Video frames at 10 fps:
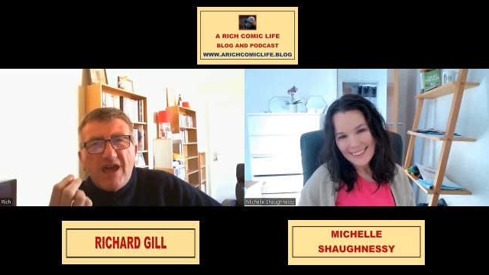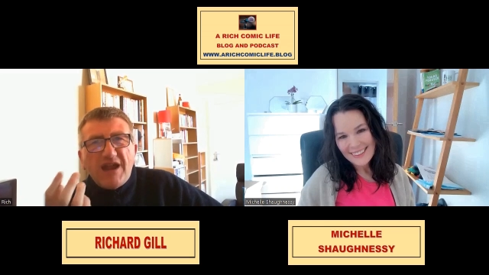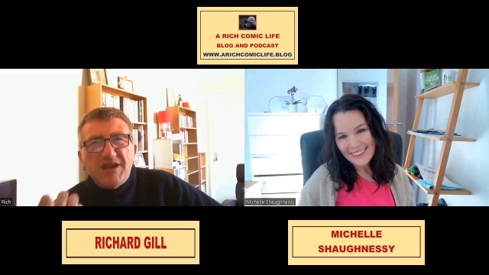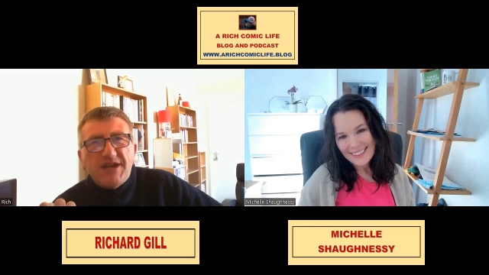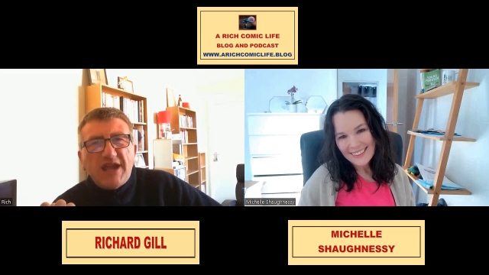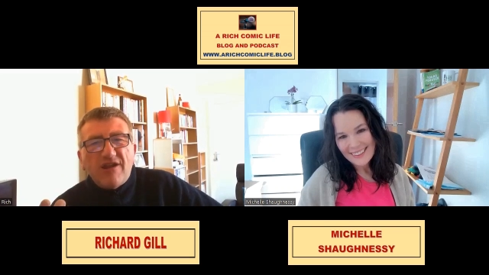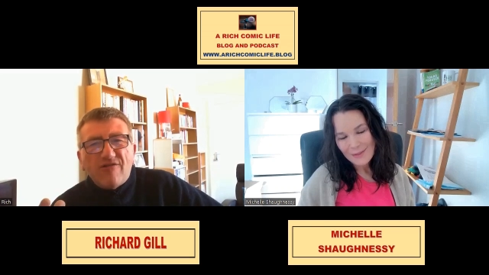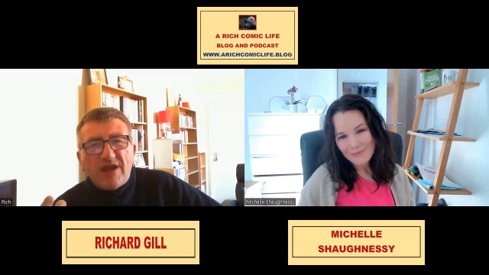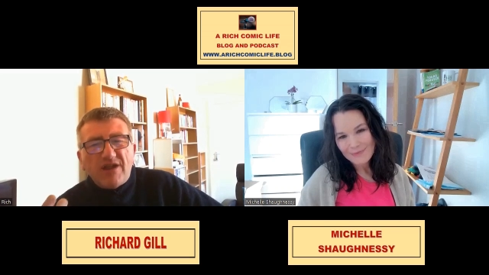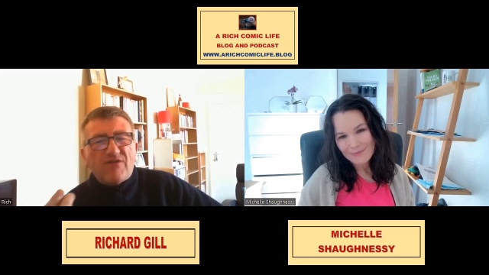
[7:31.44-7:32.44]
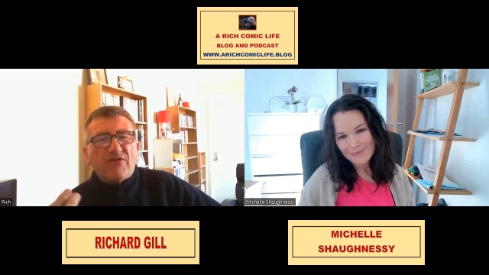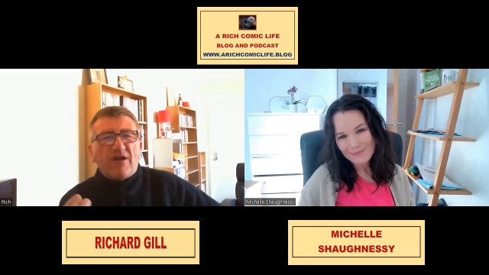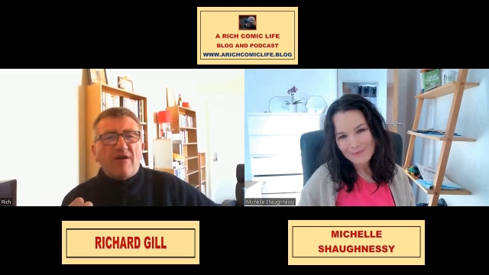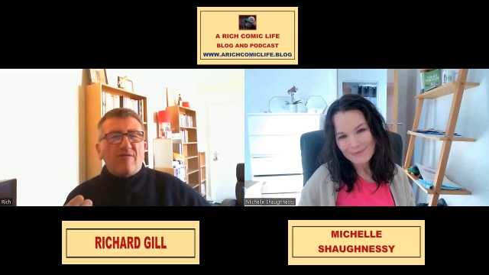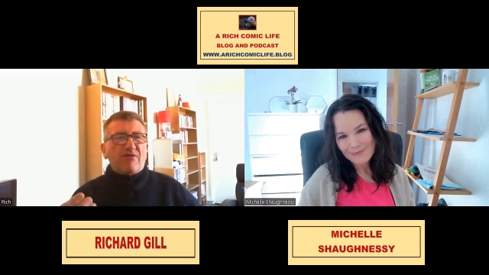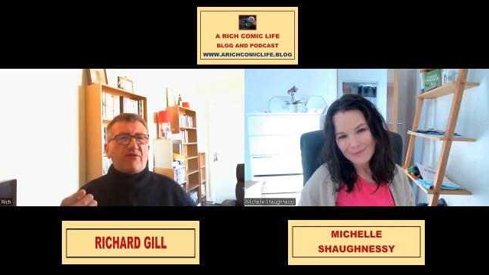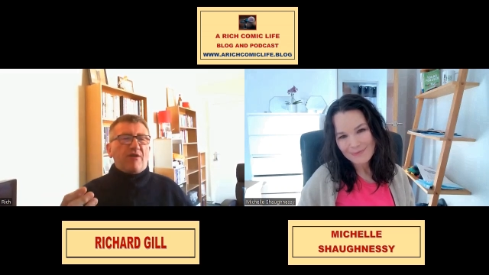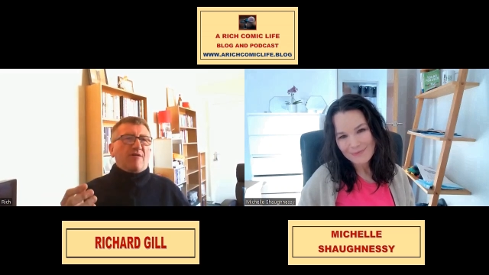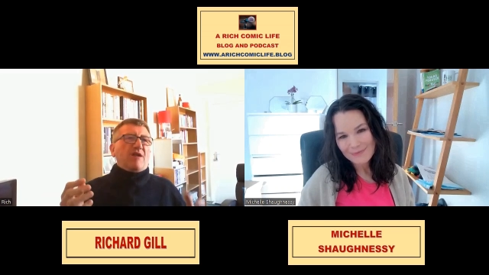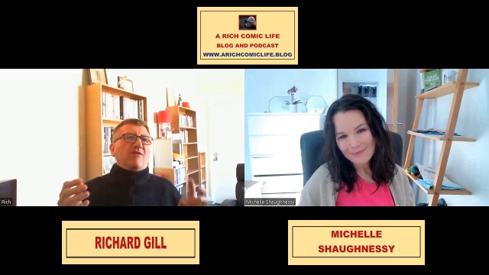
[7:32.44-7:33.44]
Speaker 1: endearing. So
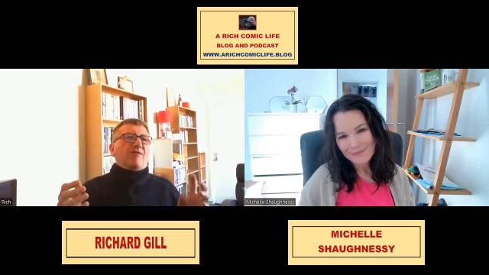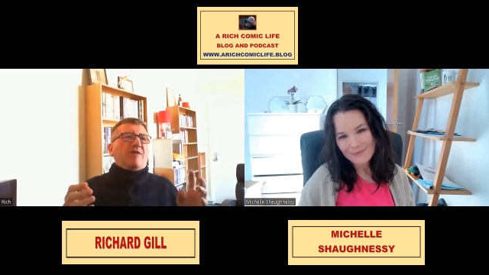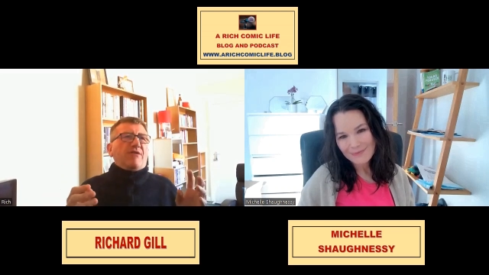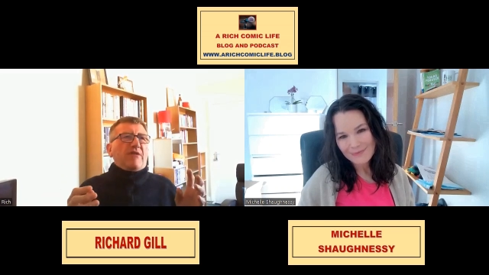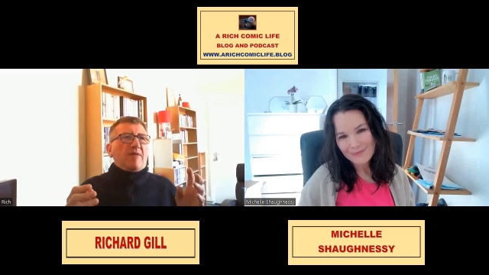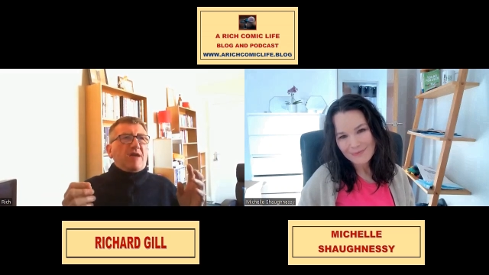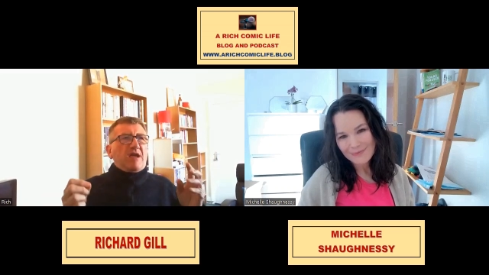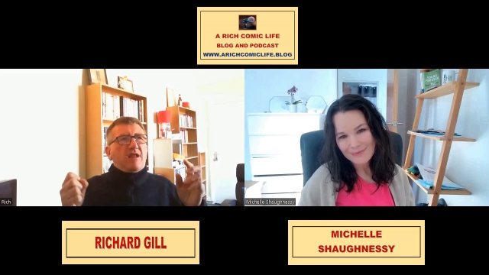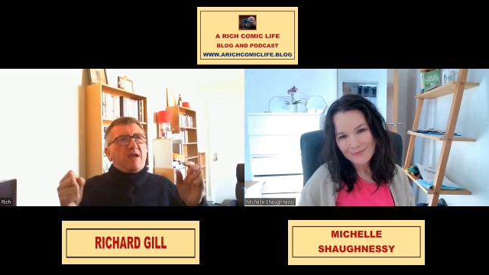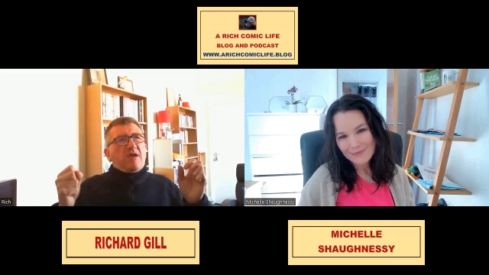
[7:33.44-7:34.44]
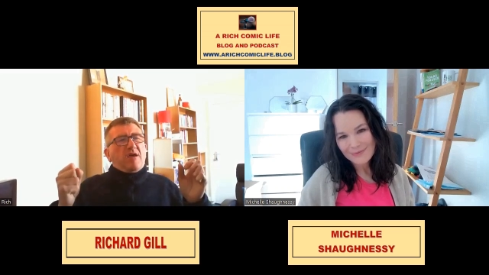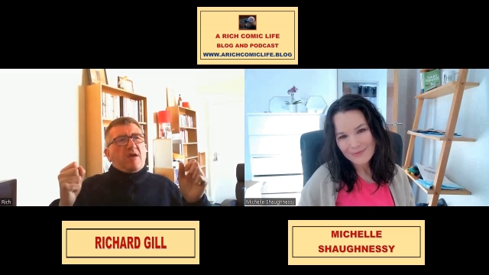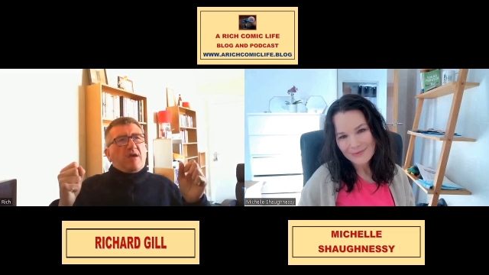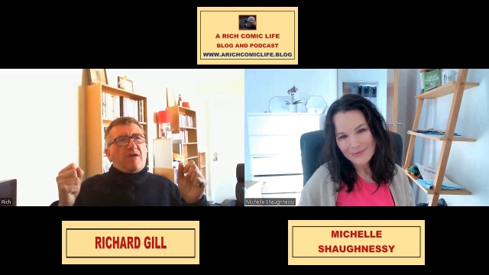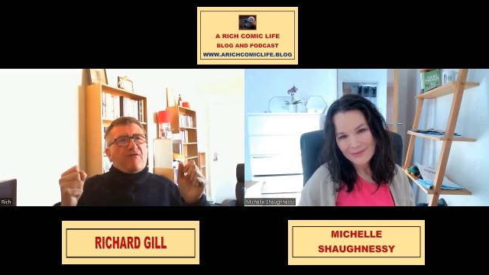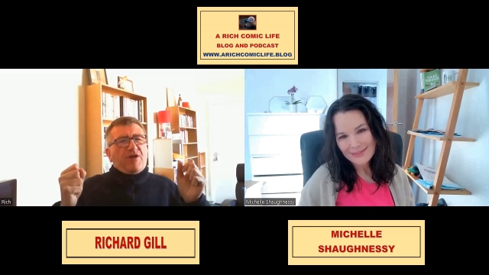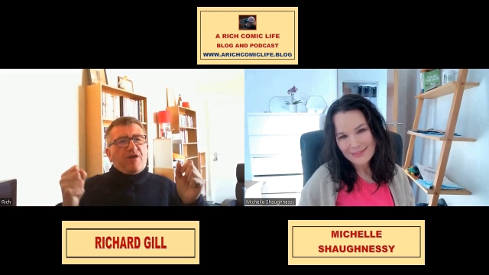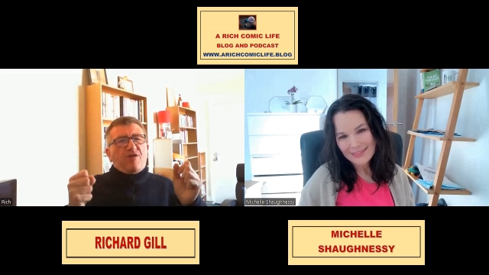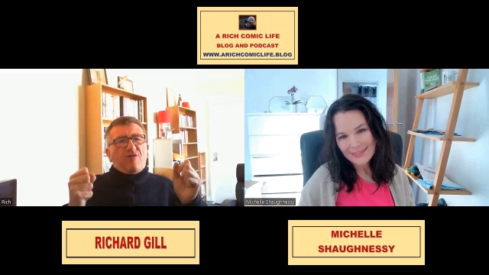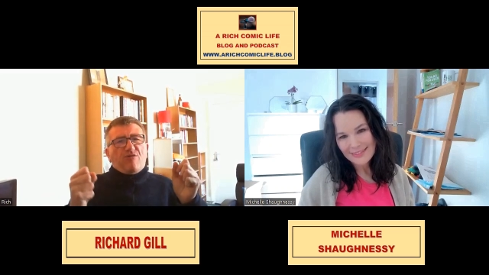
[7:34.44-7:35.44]
so in other words, I mean, if
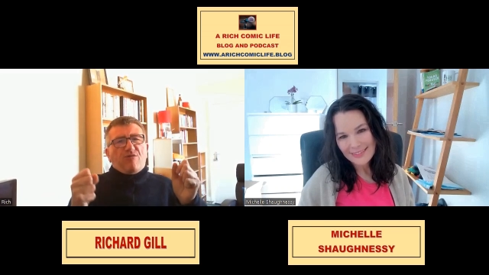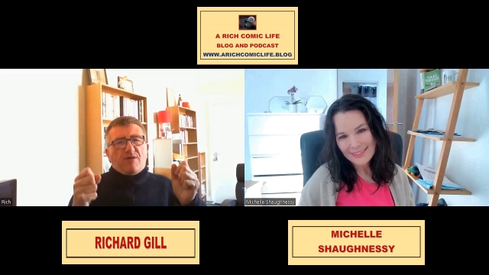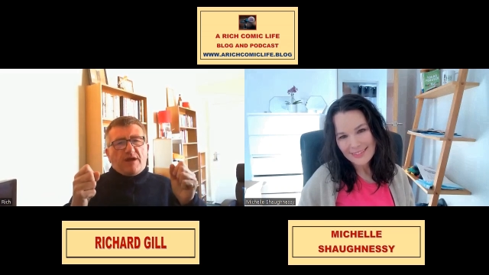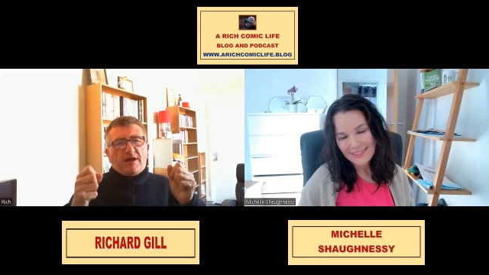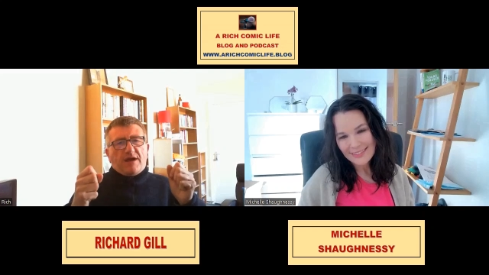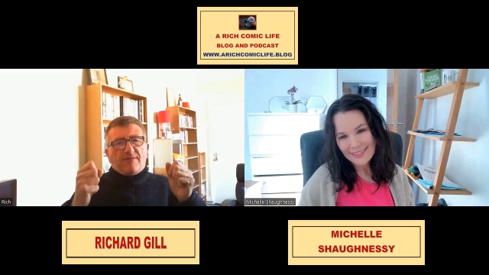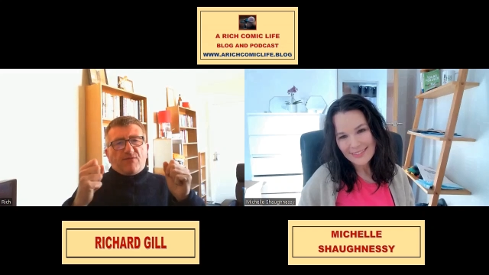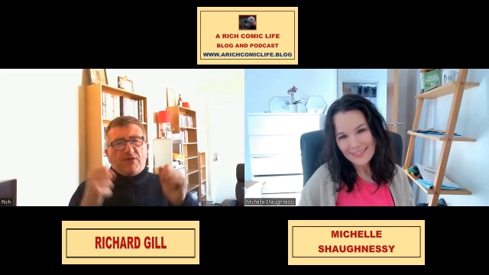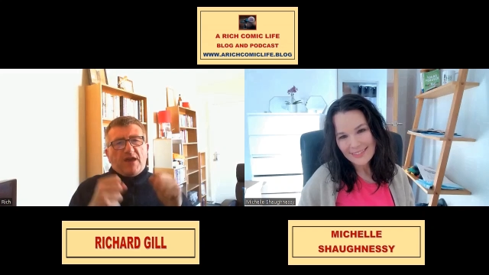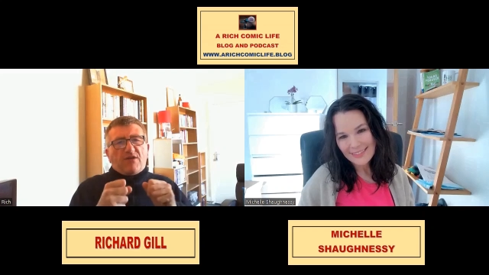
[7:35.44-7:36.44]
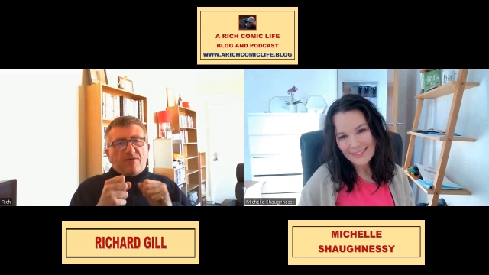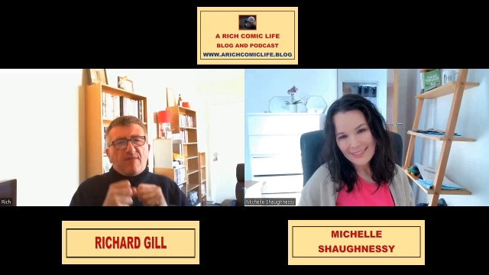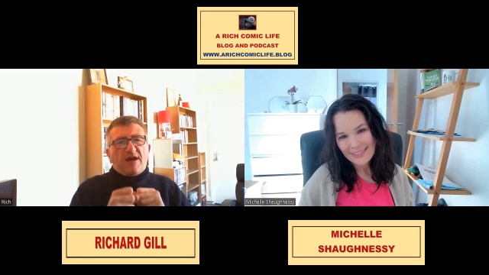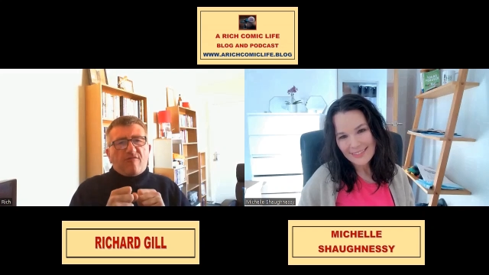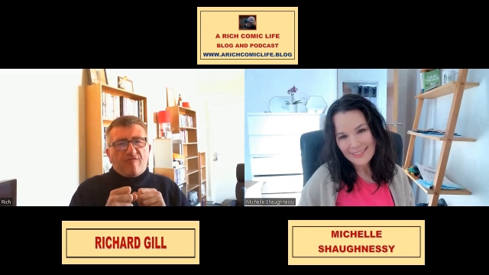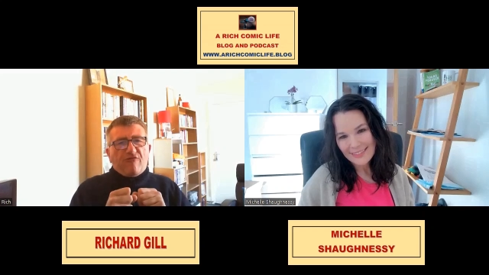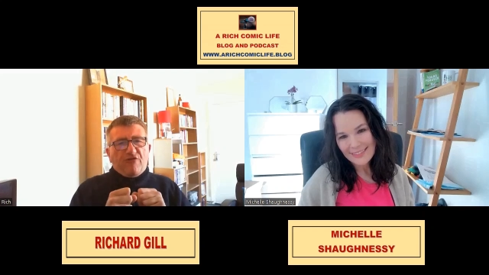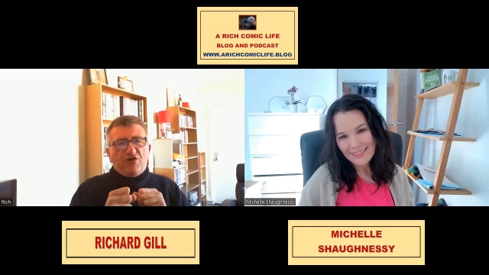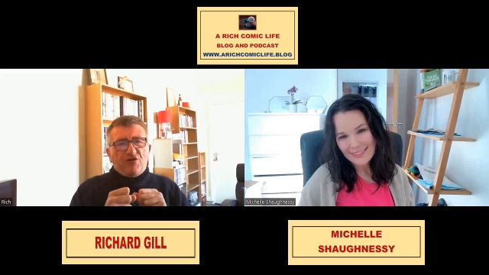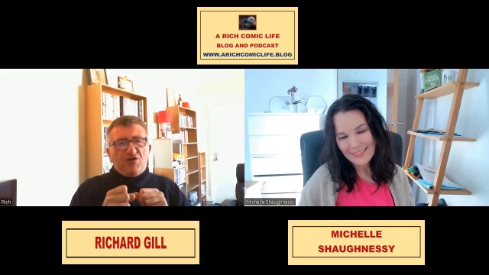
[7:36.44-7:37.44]
you uh, take the
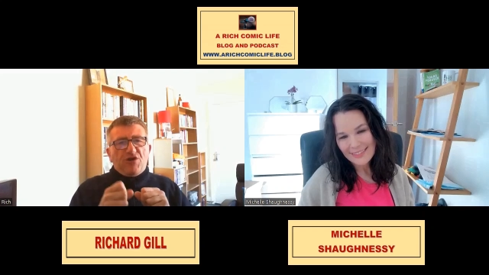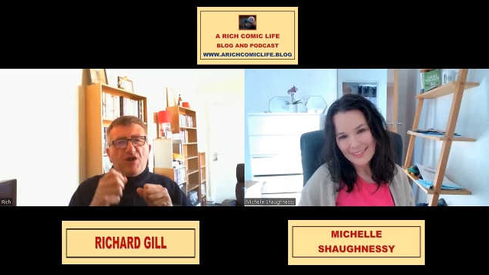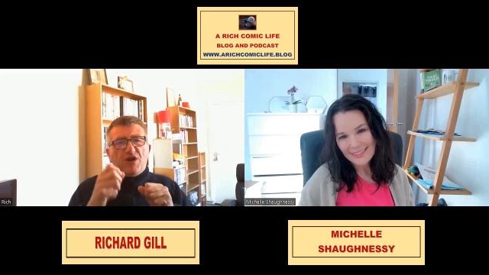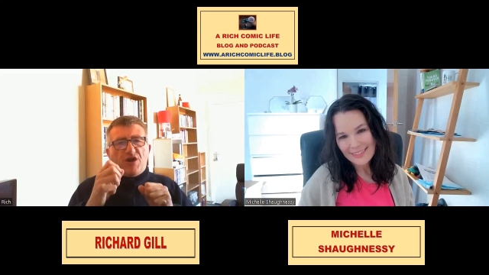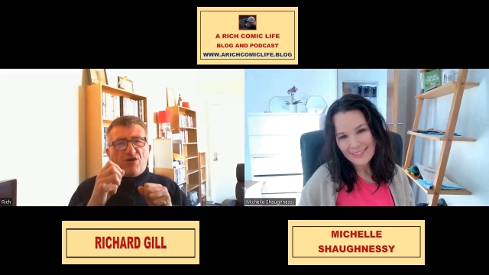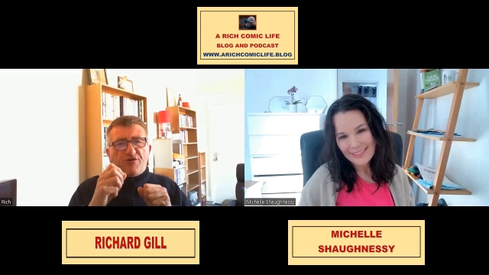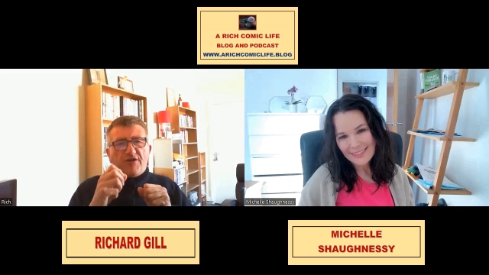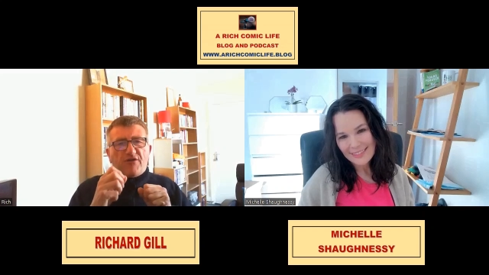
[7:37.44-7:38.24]
microphone, you're